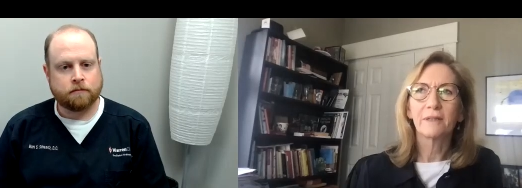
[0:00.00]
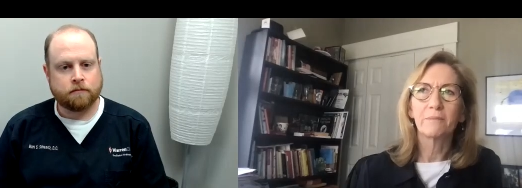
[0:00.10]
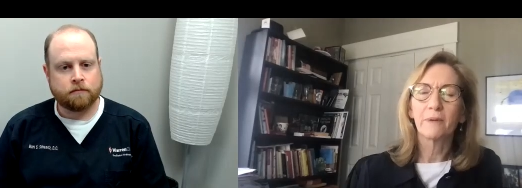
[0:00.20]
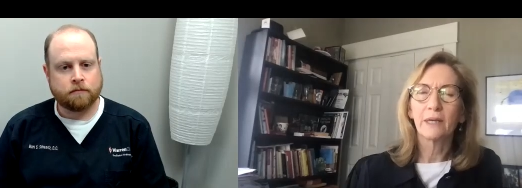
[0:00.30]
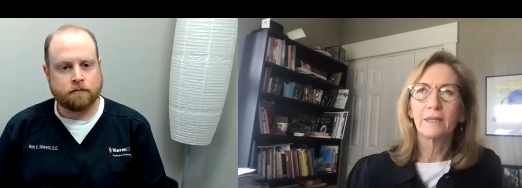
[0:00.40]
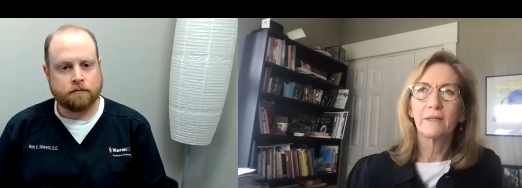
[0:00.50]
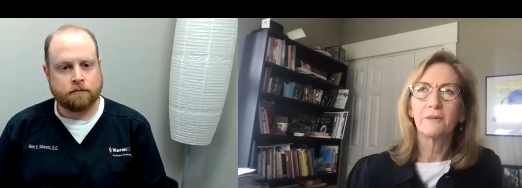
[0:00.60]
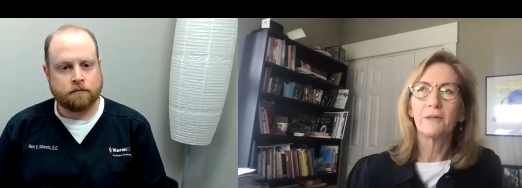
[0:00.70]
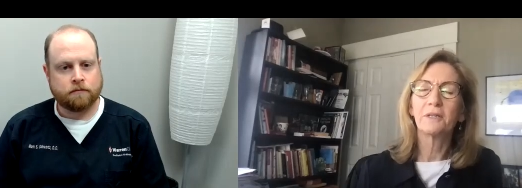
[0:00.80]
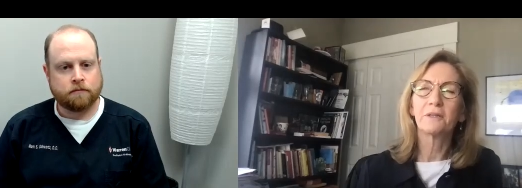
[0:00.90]
Speaker 1: or you
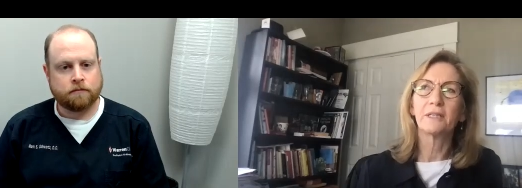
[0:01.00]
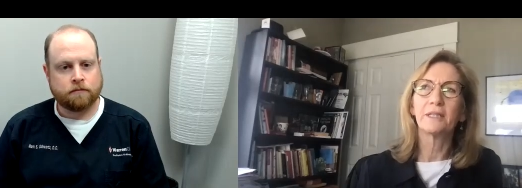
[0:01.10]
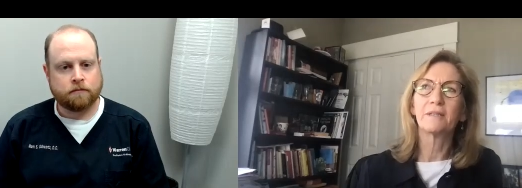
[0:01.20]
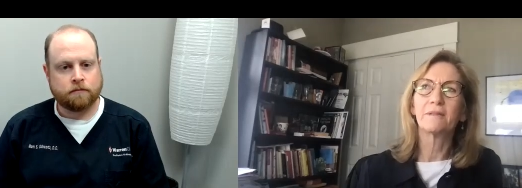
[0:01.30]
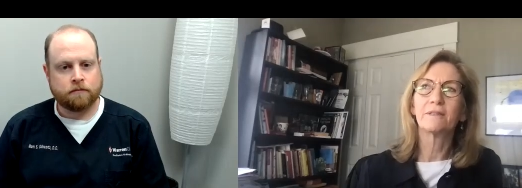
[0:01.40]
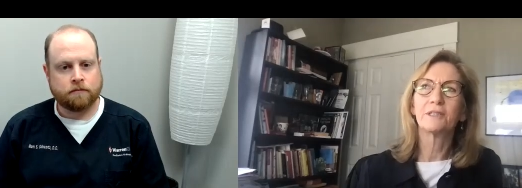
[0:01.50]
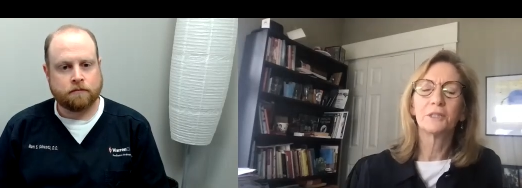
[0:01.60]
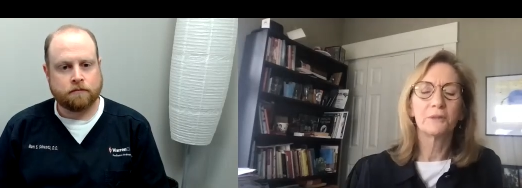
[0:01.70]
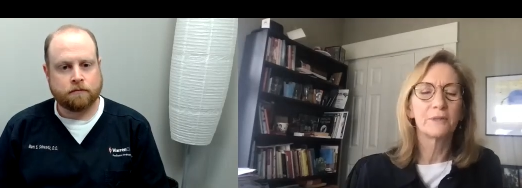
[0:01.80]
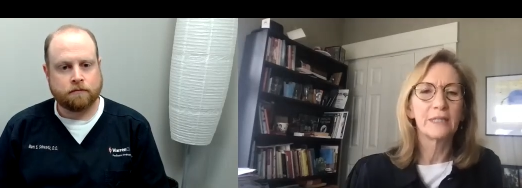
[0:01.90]
hear that
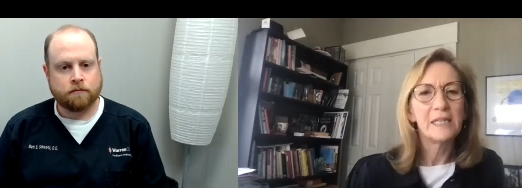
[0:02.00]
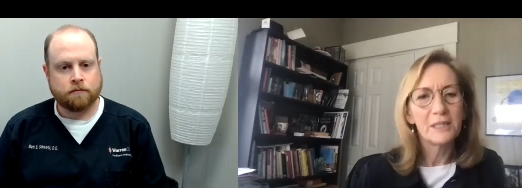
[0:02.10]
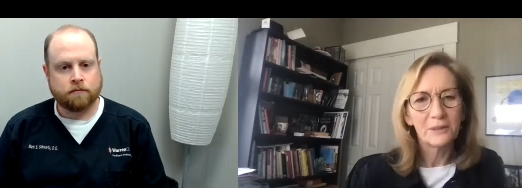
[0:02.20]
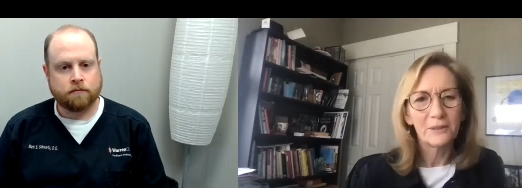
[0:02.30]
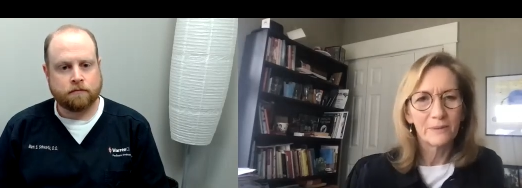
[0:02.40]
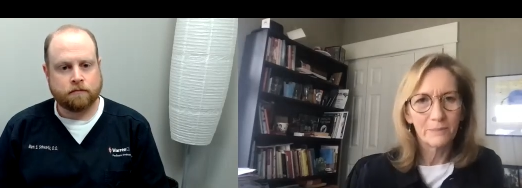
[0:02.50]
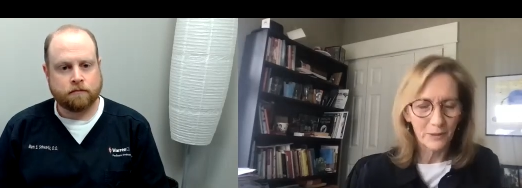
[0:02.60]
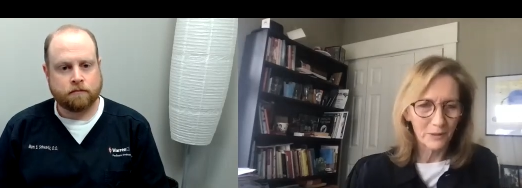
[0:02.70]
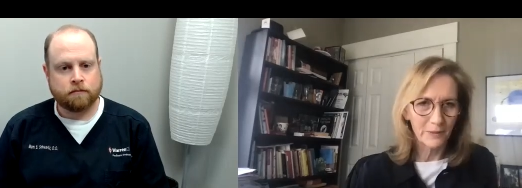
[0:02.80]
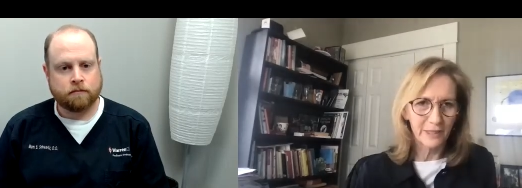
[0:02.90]
children heal more
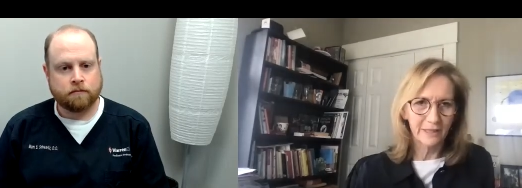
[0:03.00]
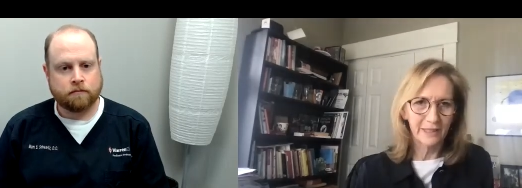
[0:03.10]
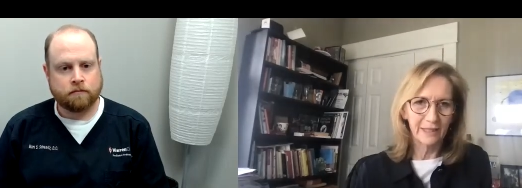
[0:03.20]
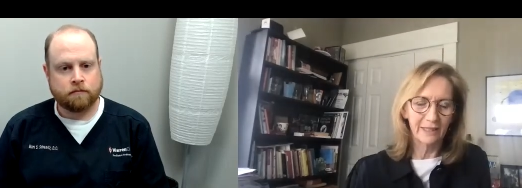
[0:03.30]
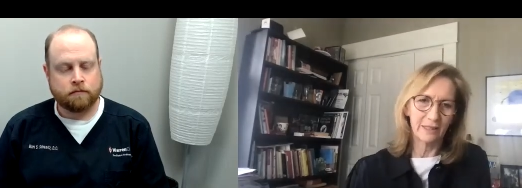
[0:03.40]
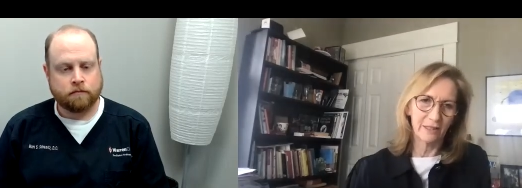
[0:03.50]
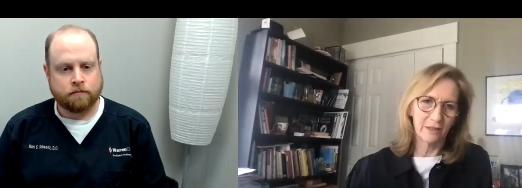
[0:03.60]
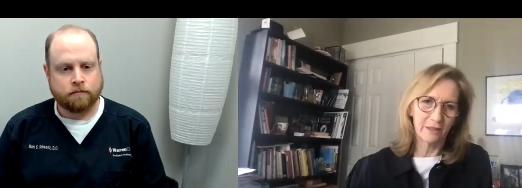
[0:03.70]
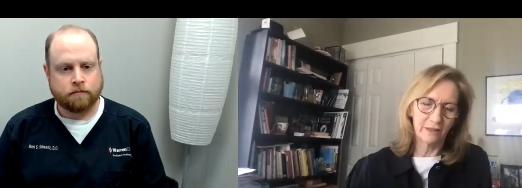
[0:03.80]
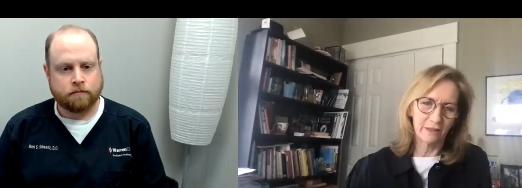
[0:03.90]
quickly than
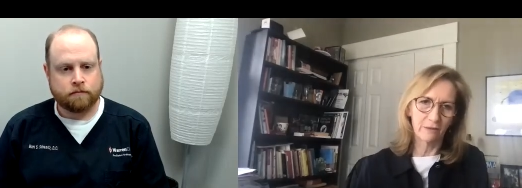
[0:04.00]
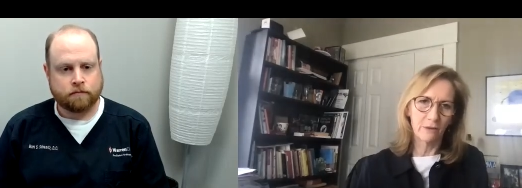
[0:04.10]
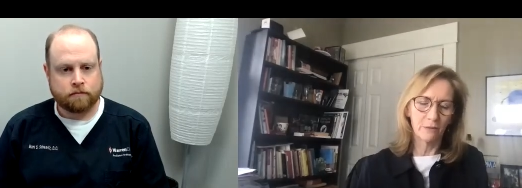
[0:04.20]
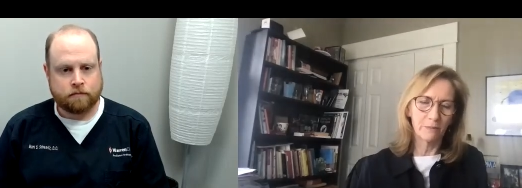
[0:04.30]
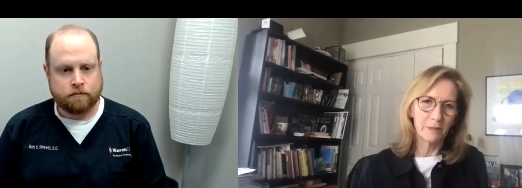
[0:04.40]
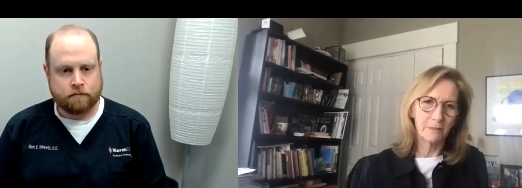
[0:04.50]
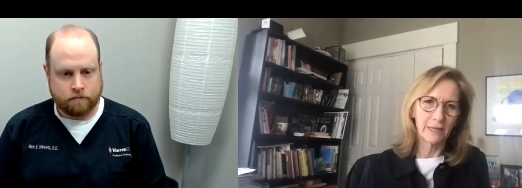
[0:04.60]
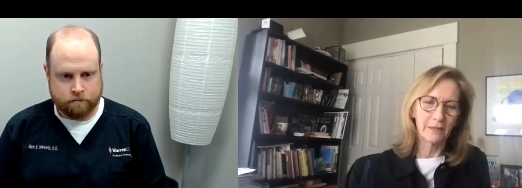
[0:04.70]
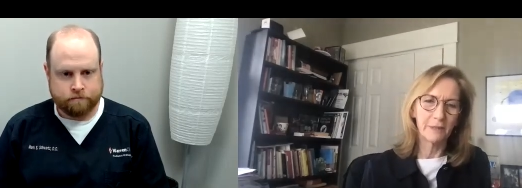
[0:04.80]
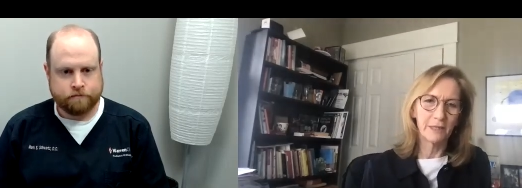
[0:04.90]
adults or old people
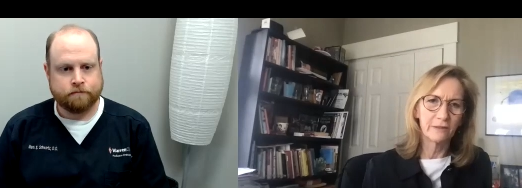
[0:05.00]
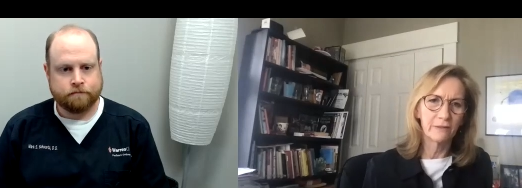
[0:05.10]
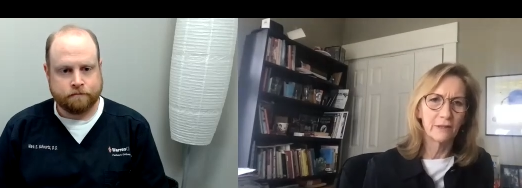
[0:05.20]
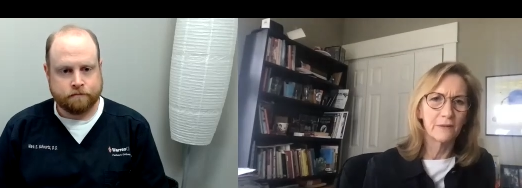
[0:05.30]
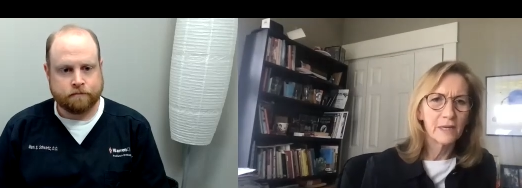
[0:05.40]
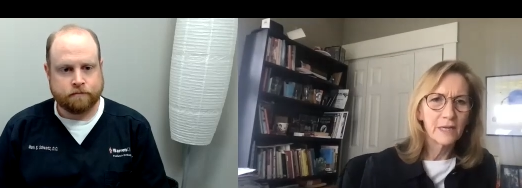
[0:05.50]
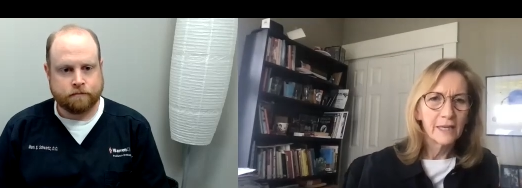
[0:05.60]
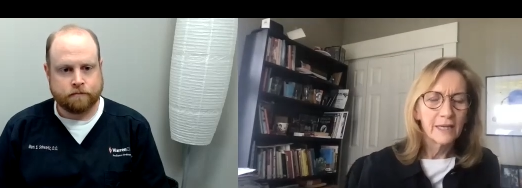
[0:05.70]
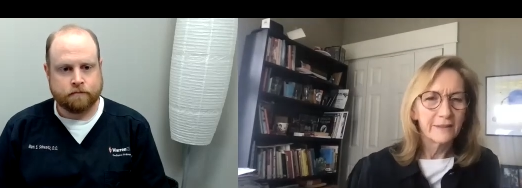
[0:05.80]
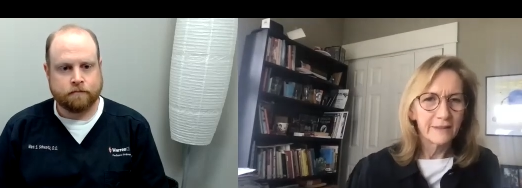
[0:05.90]
like me. So
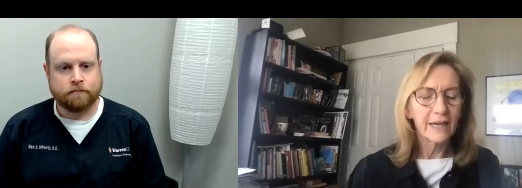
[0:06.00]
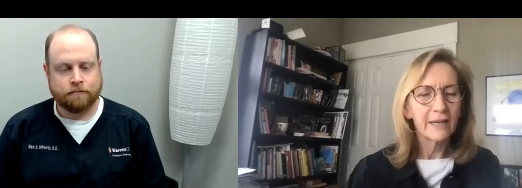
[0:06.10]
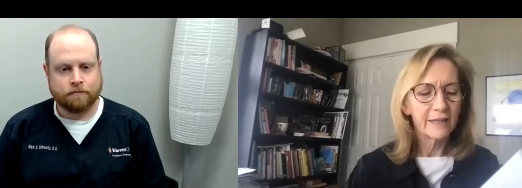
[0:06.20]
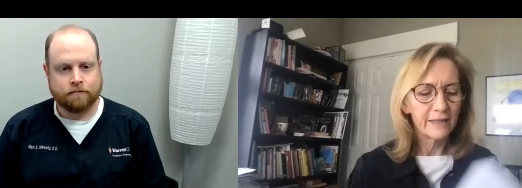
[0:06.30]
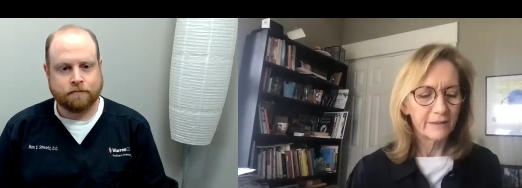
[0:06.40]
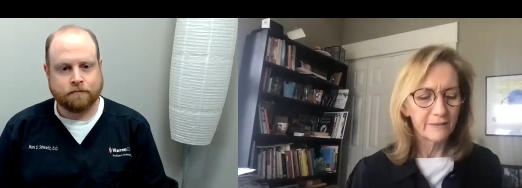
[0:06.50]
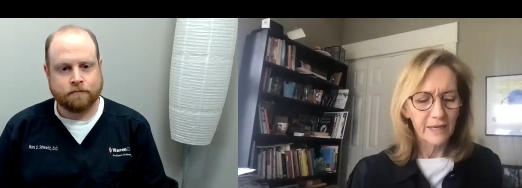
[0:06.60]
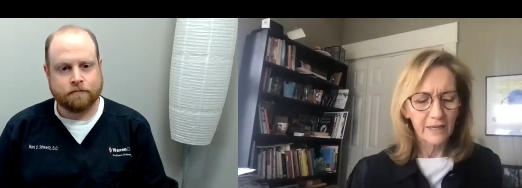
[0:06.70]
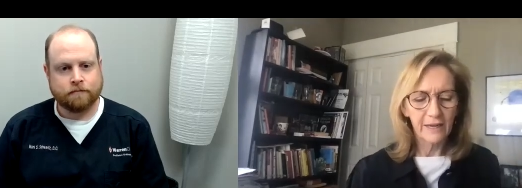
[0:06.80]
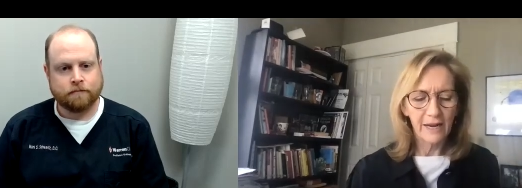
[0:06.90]
is that is
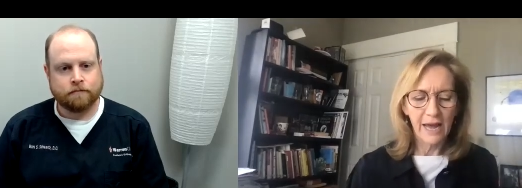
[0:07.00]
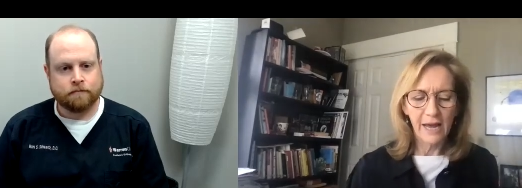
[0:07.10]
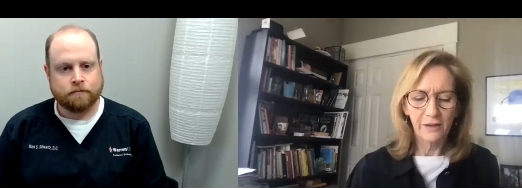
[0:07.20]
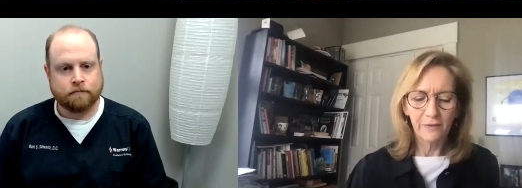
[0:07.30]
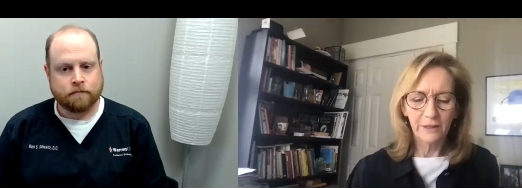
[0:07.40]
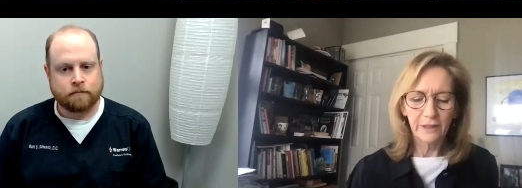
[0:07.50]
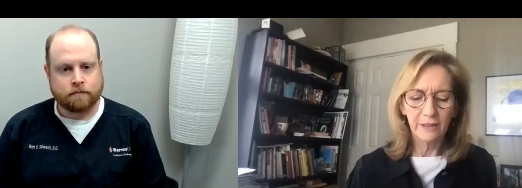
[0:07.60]
that accurate?